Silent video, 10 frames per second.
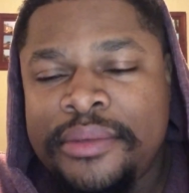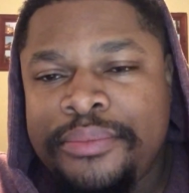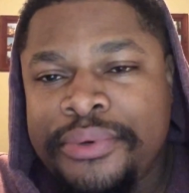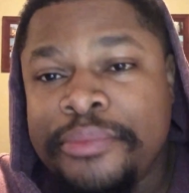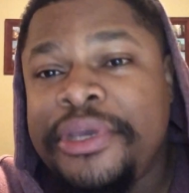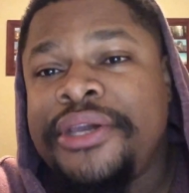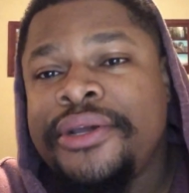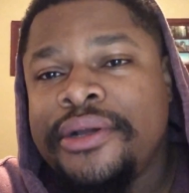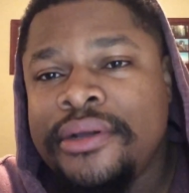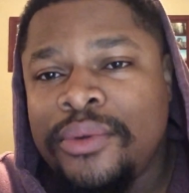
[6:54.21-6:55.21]

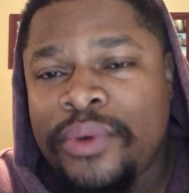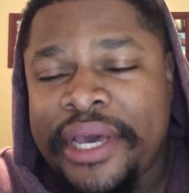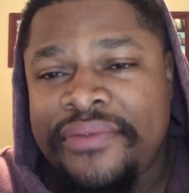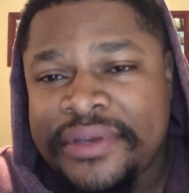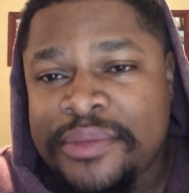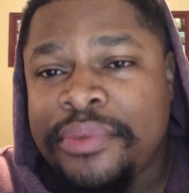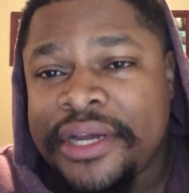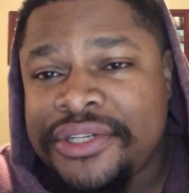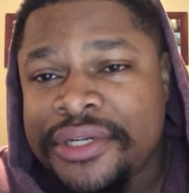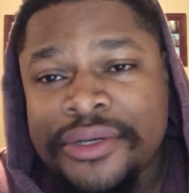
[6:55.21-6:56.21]
premier way of
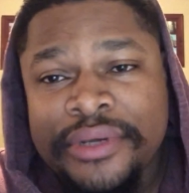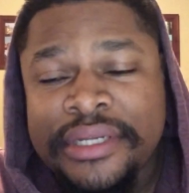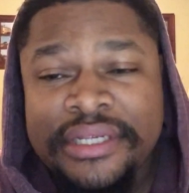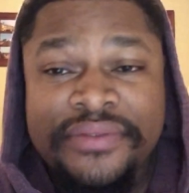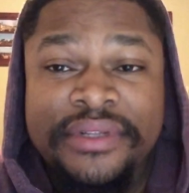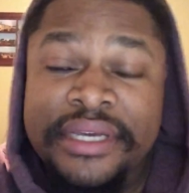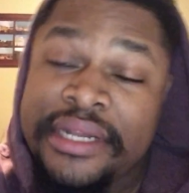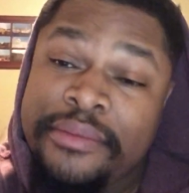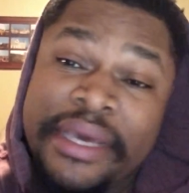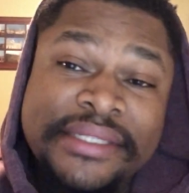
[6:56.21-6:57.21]
expression creatively.
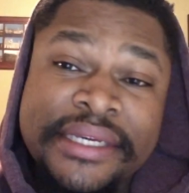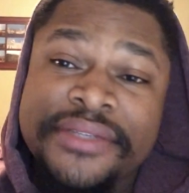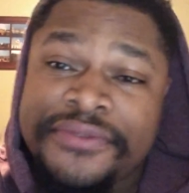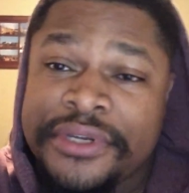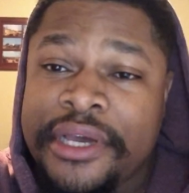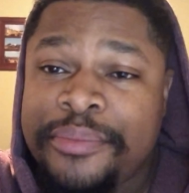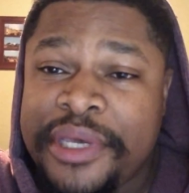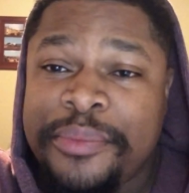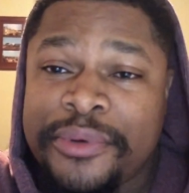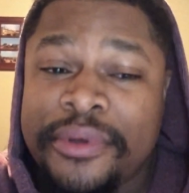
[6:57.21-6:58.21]
And it makes sense for young
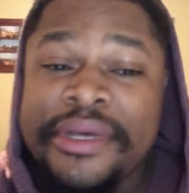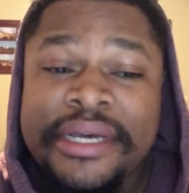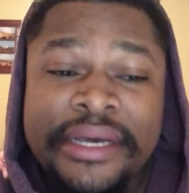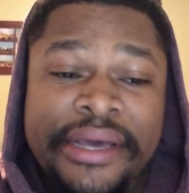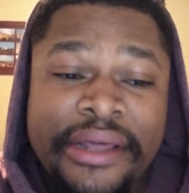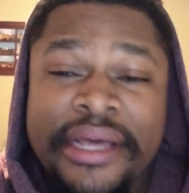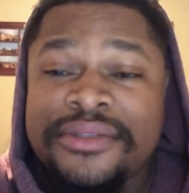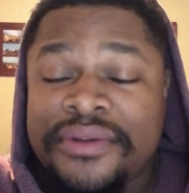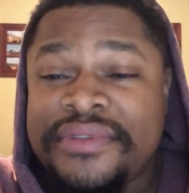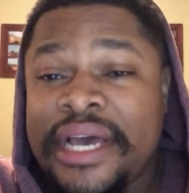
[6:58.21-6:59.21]
people how that
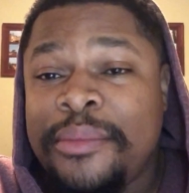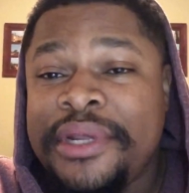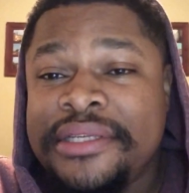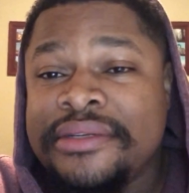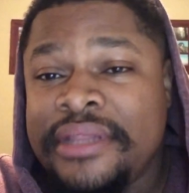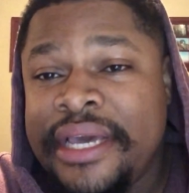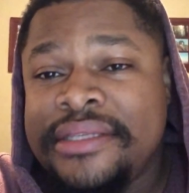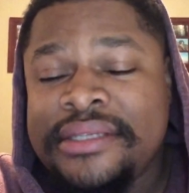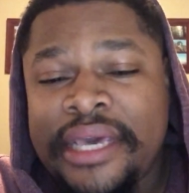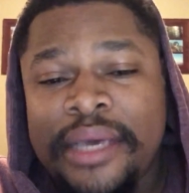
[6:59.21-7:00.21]
sort of dominates their
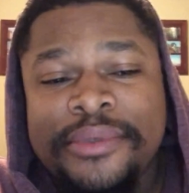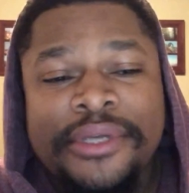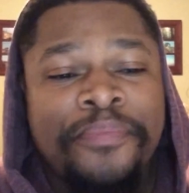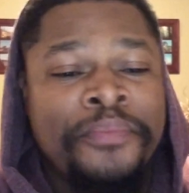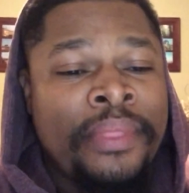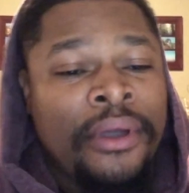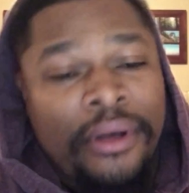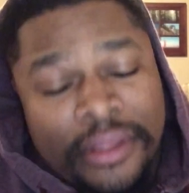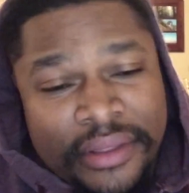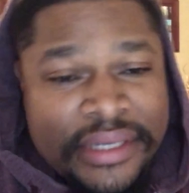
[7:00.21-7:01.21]
landscape. So
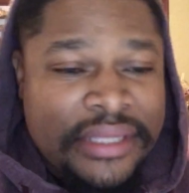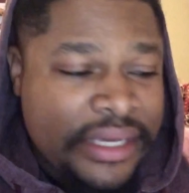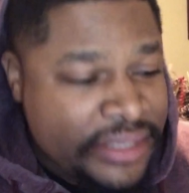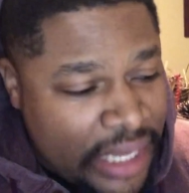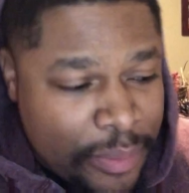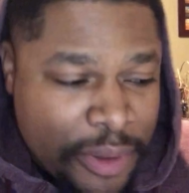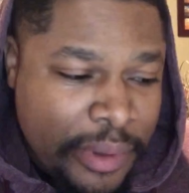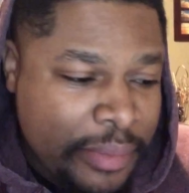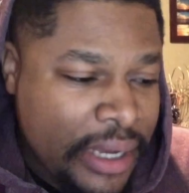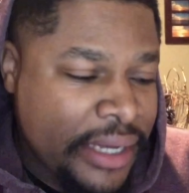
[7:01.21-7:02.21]
all of these things came into my
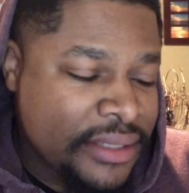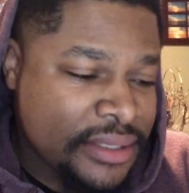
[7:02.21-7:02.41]
mind as I